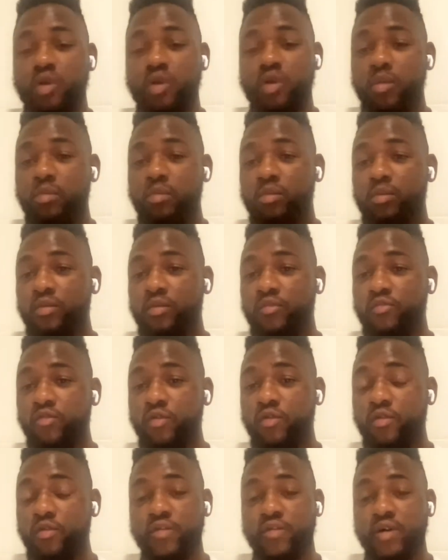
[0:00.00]
probably
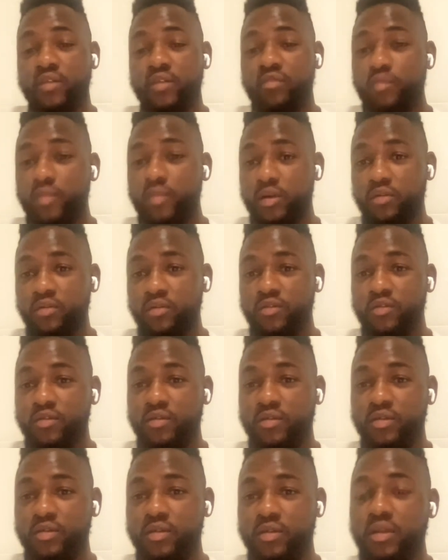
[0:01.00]
four or five months,
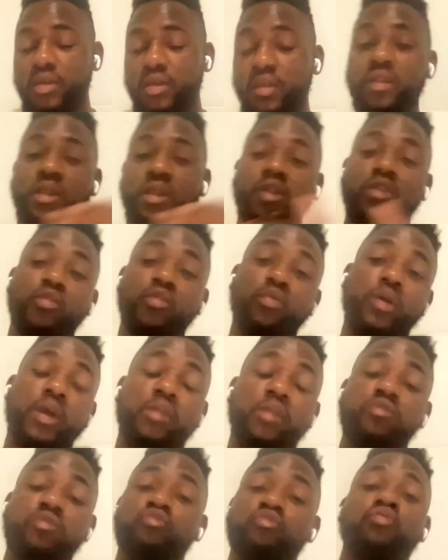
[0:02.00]
and then you
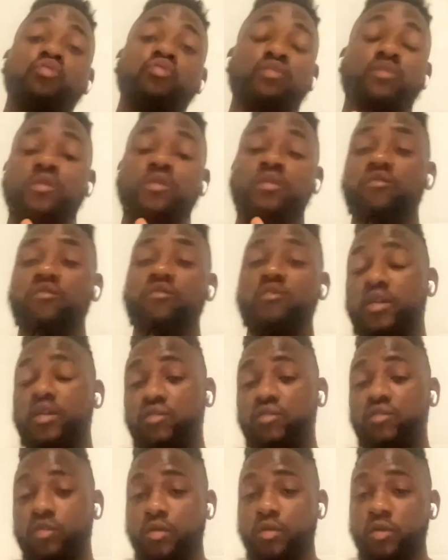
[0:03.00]
get through to the
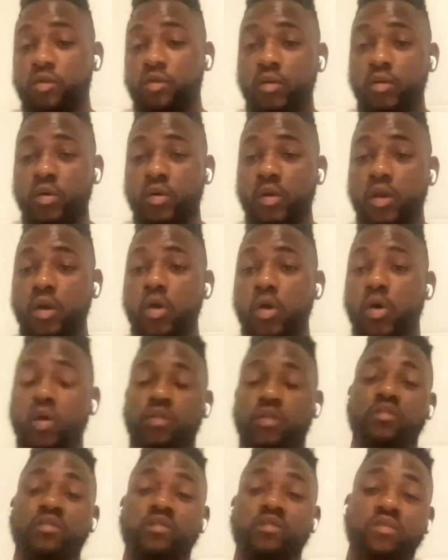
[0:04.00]
fight, you know,
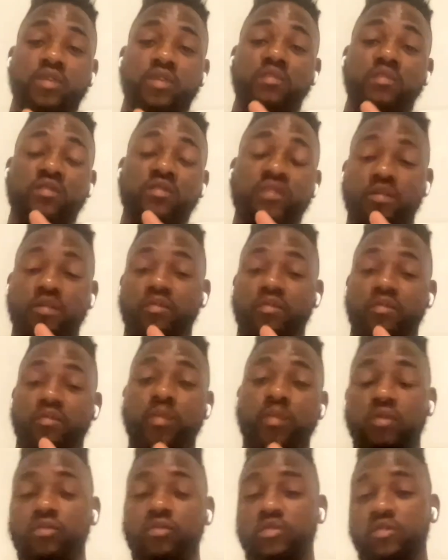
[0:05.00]
on six, seven
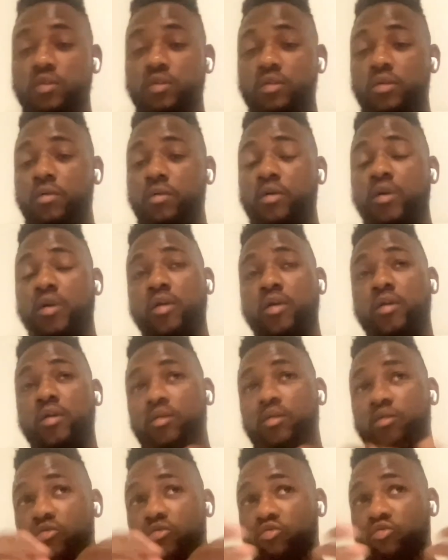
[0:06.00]
months, you know.
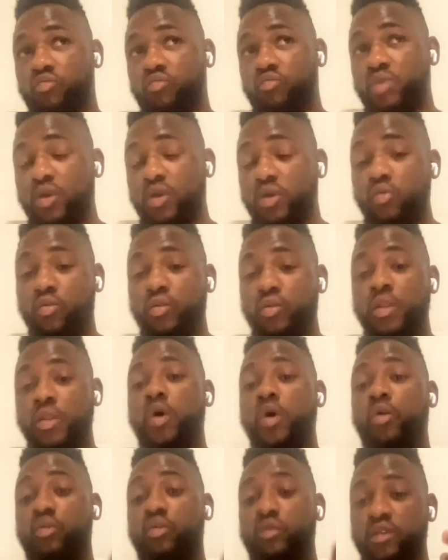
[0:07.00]
To be good
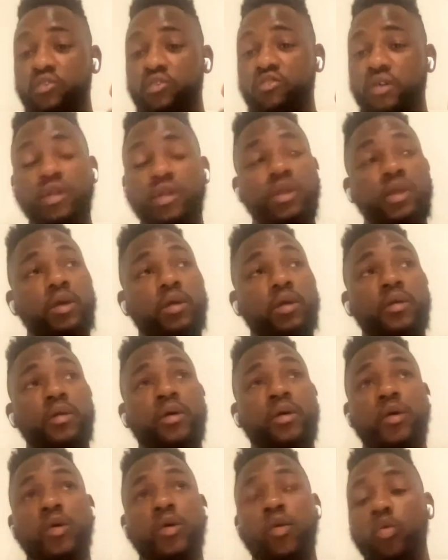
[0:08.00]
on this area,
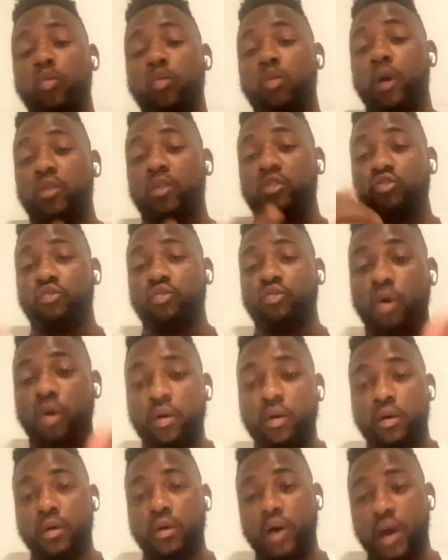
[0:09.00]
what you
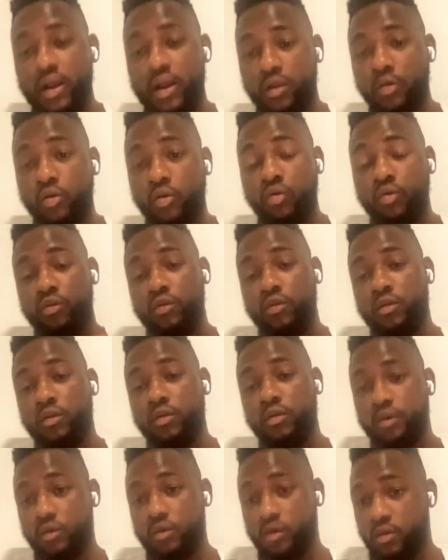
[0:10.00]
know are good,
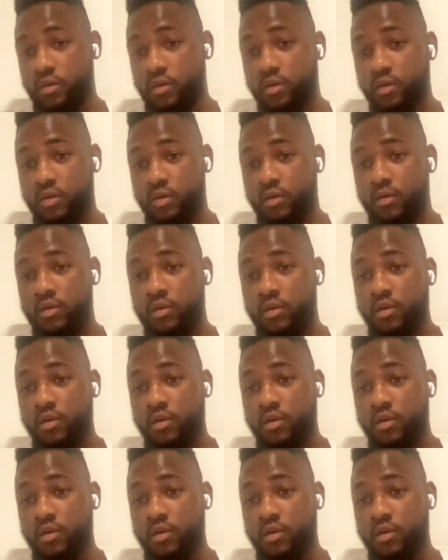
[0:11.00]
you know.